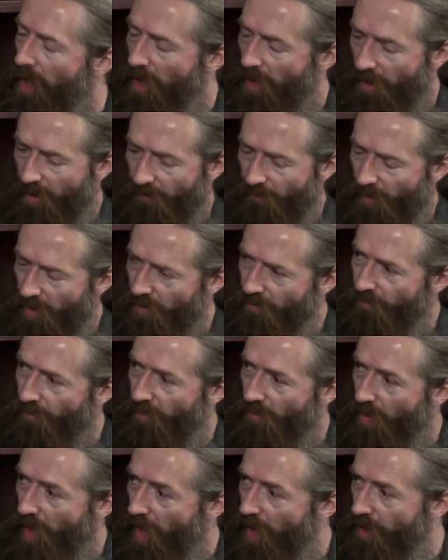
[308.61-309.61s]
a sufficient
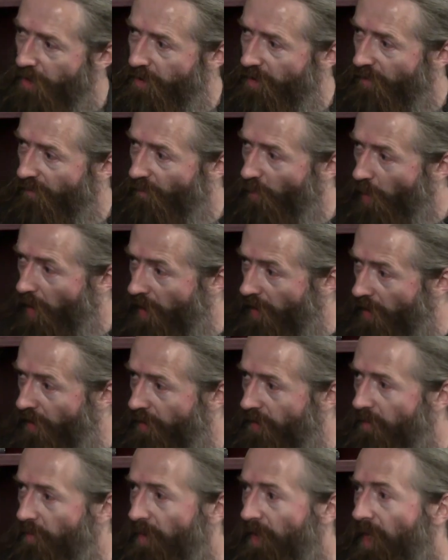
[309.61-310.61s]
variety of ways
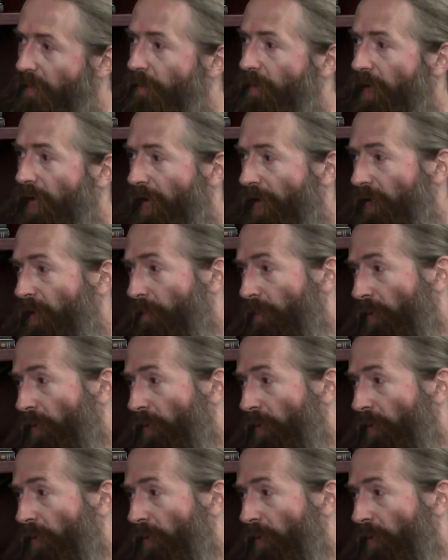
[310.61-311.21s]
to manipulate the